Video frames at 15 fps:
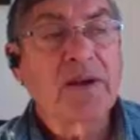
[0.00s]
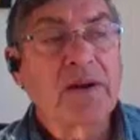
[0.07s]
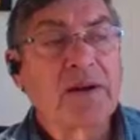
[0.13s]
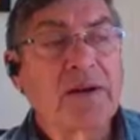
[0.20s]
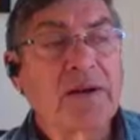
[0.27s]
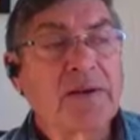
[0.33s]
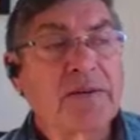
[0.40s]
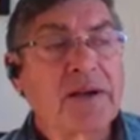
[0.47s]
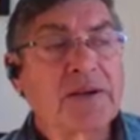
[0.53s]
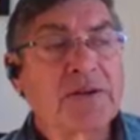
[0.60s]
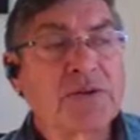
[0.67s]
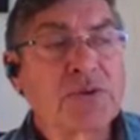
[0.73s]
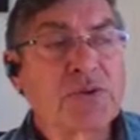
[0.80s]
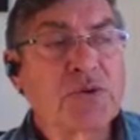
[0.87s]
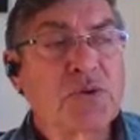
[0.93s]

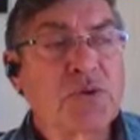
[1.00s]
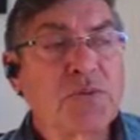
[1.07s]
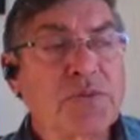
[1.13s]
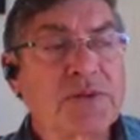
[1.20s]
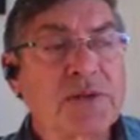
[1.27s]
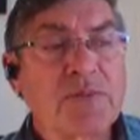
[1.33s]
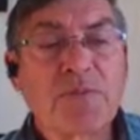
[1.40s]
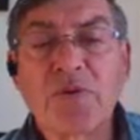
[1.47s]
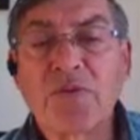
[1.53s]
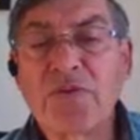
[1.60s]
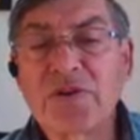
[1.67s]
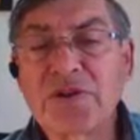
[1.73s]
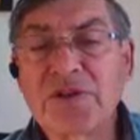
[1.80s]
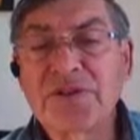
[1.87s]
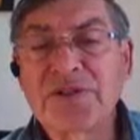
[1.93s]
assumes a
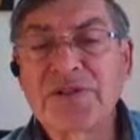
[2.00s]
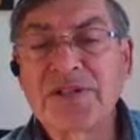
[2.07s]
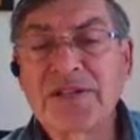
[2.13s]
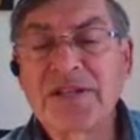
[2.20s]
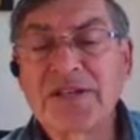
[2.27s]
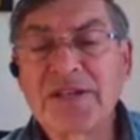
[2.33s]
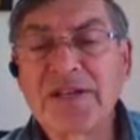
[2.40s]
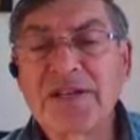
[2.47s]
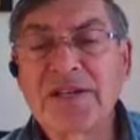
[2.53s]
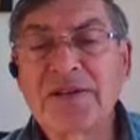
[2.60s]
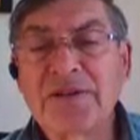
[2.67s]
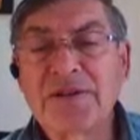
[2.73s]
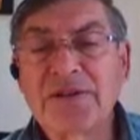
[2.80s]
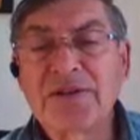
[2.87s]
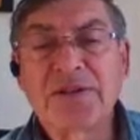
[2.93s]
proficiency
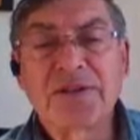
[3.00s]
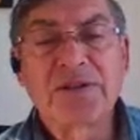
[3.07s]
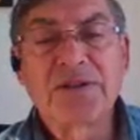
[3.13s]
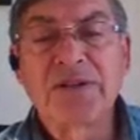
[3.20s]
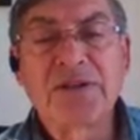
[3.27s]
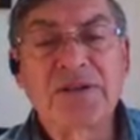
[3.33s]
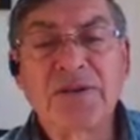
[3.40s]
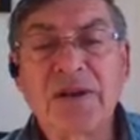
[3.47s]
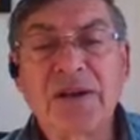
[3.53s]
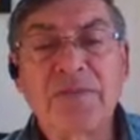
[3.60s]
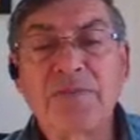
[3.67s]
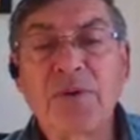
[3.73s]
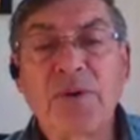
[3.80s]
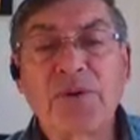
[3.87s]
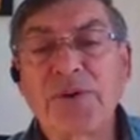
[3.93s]

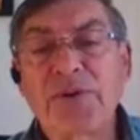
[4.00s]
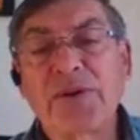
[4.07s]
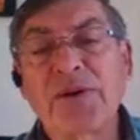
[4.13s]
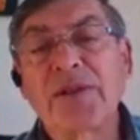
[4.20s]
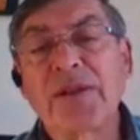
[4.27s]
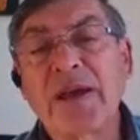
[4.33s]
in both of the